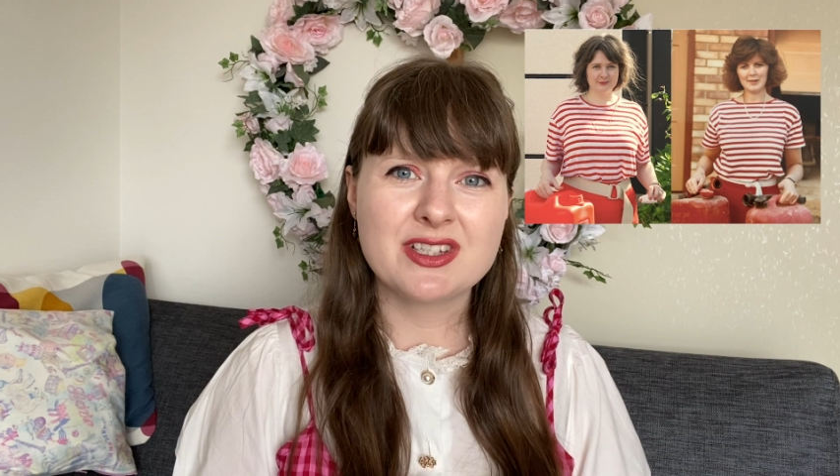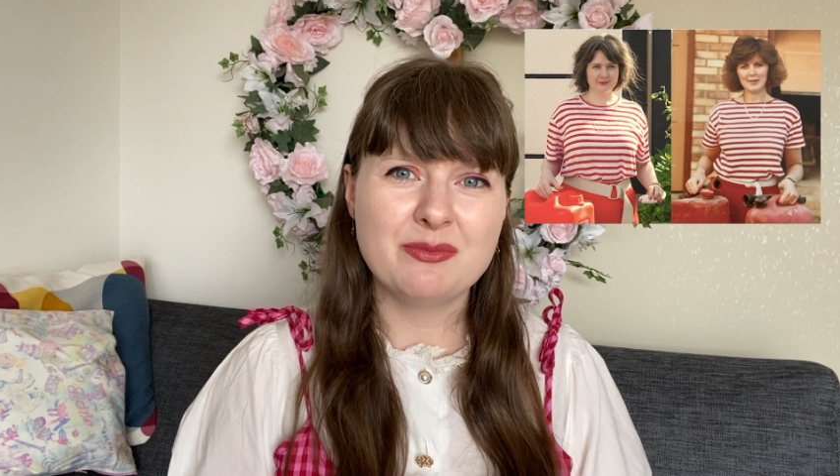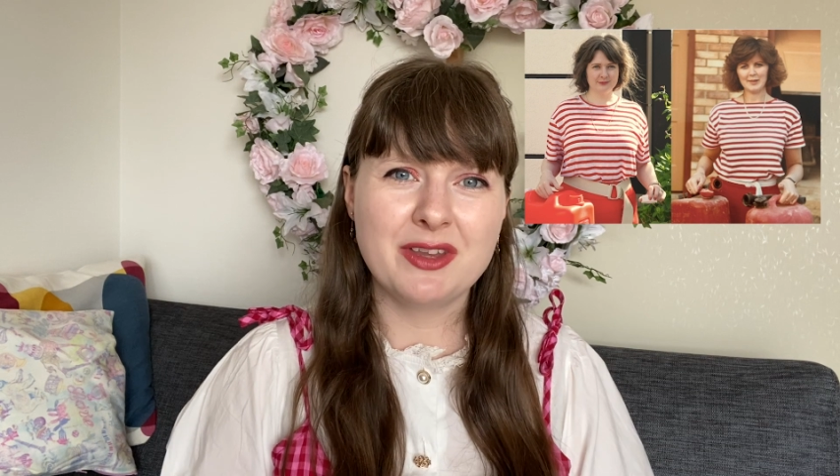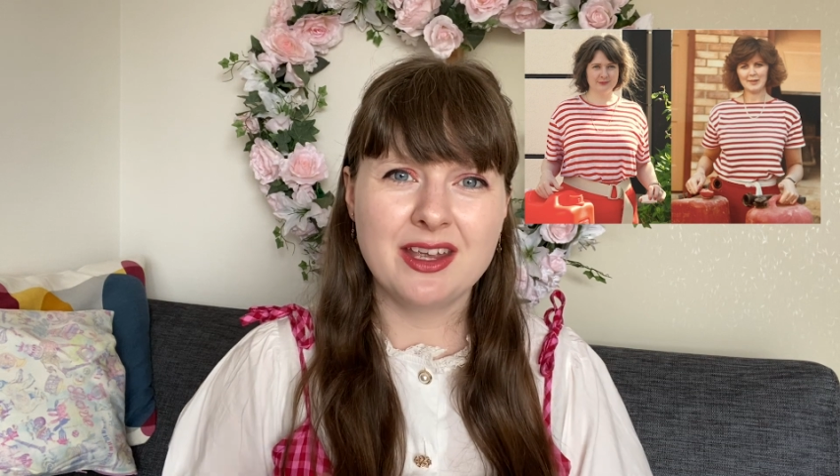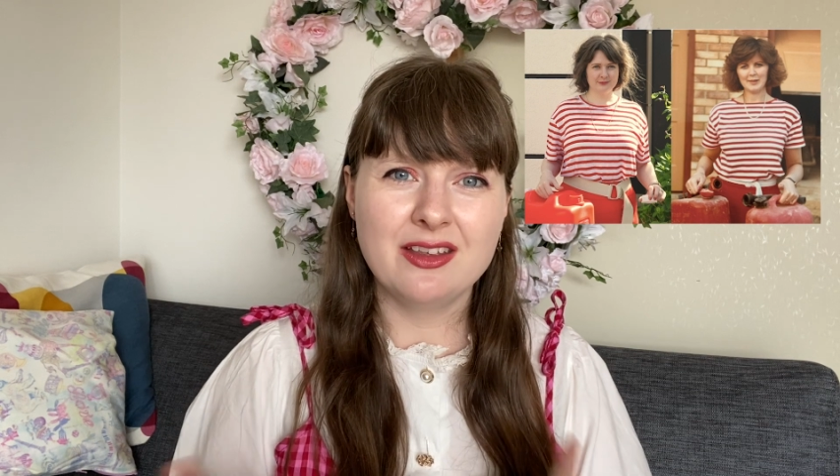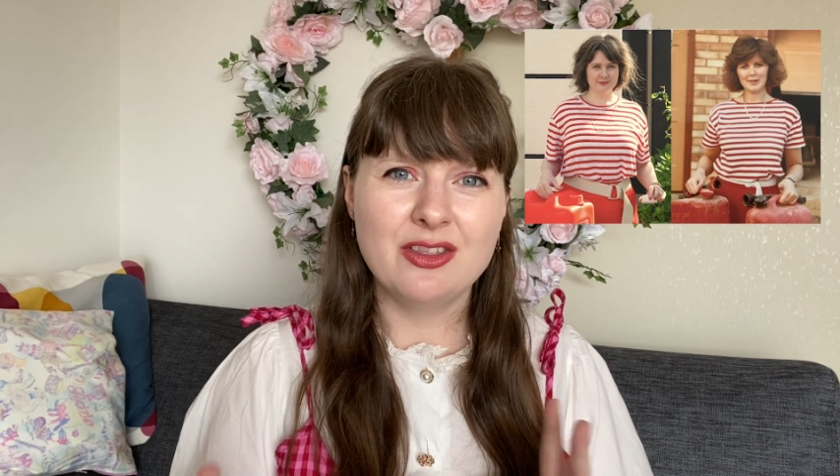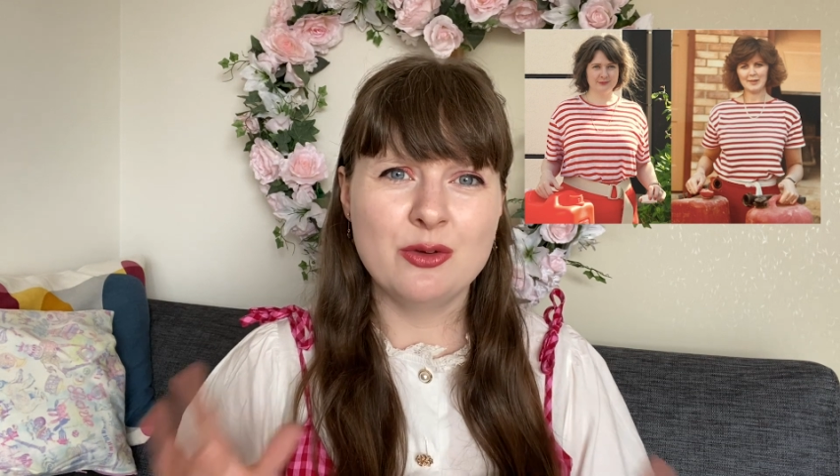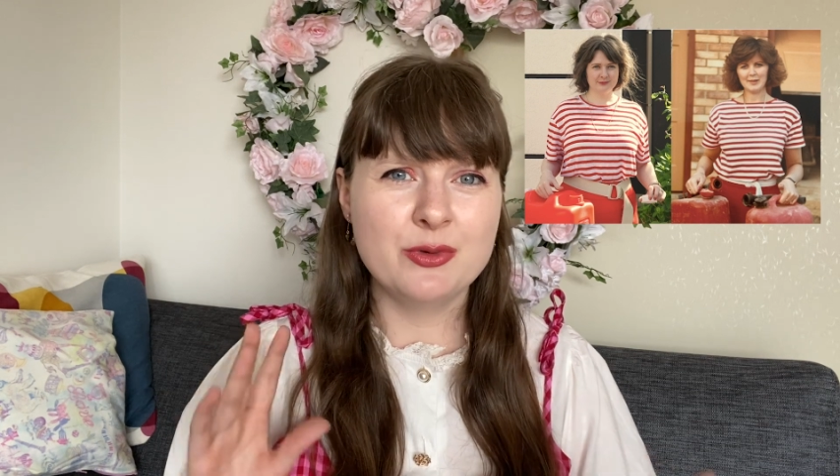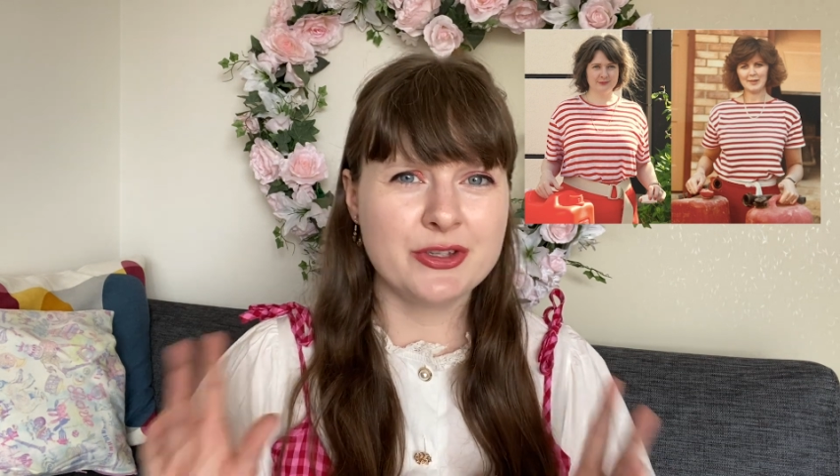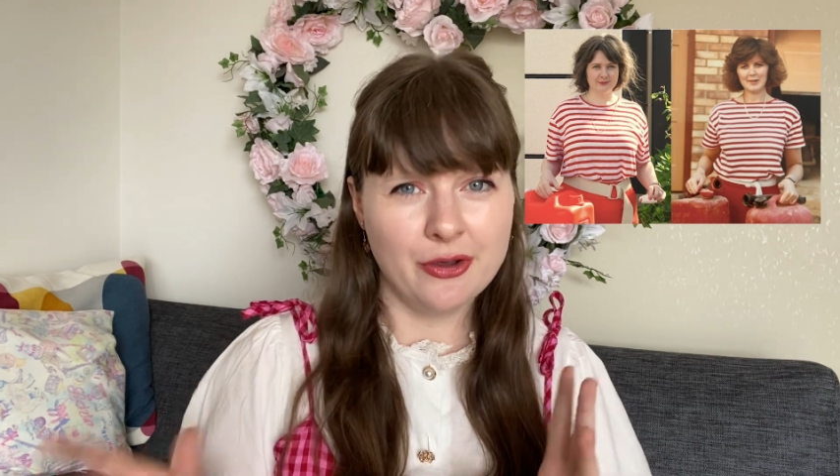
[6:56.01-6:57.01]
something
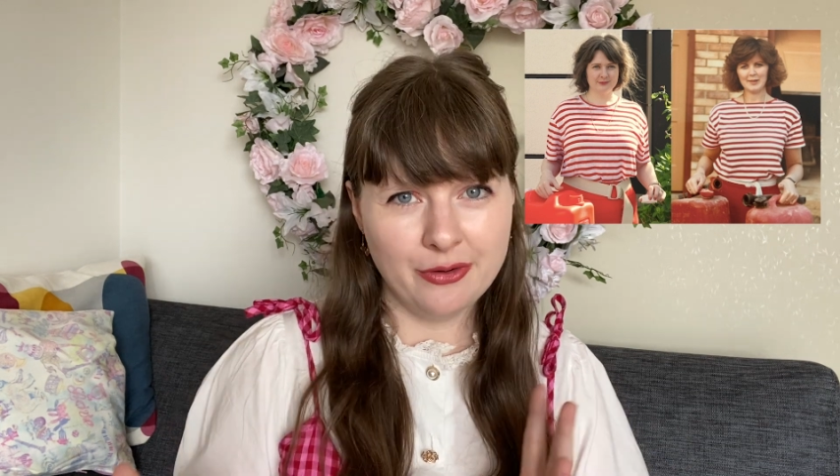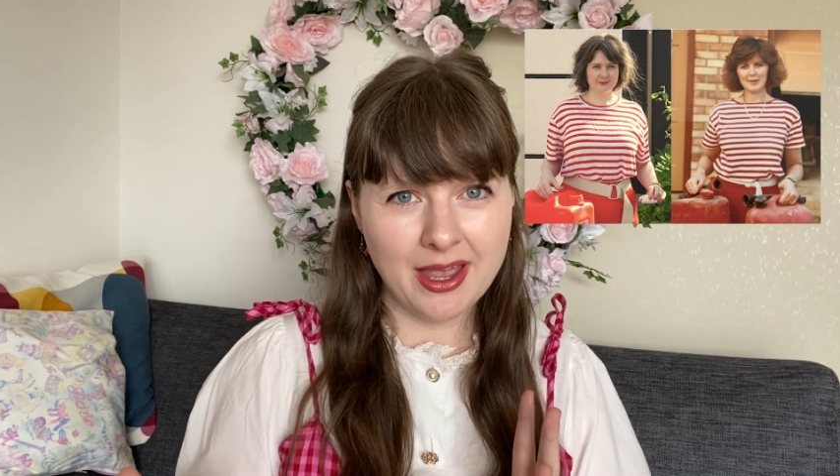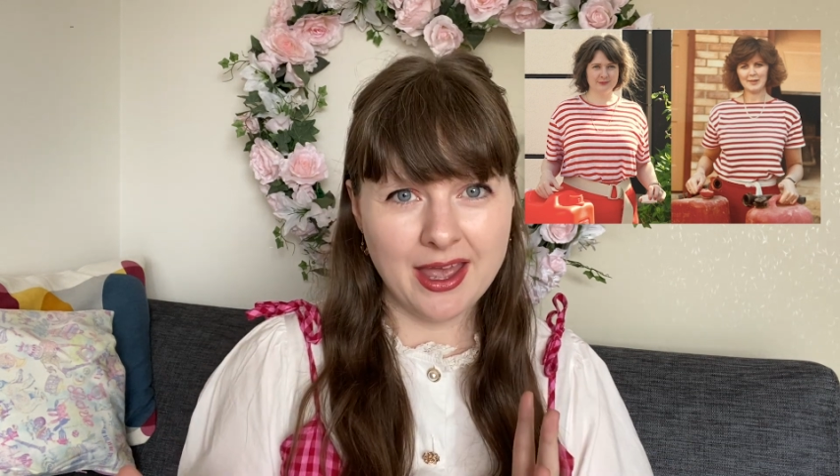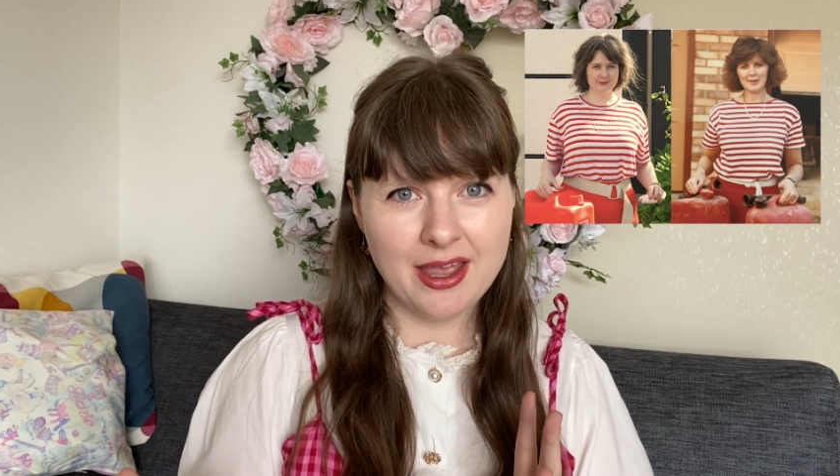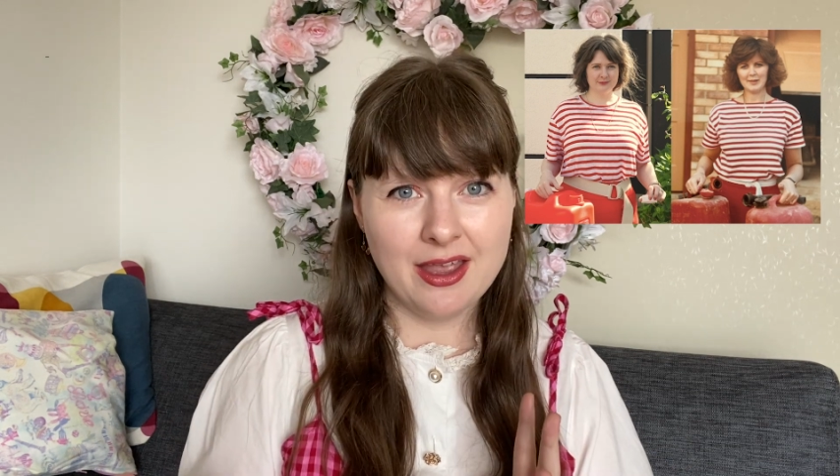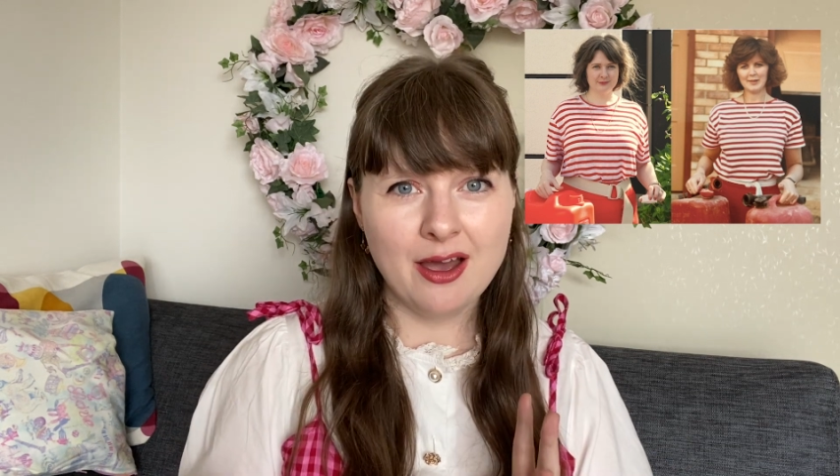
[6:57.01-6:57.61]
that was okay.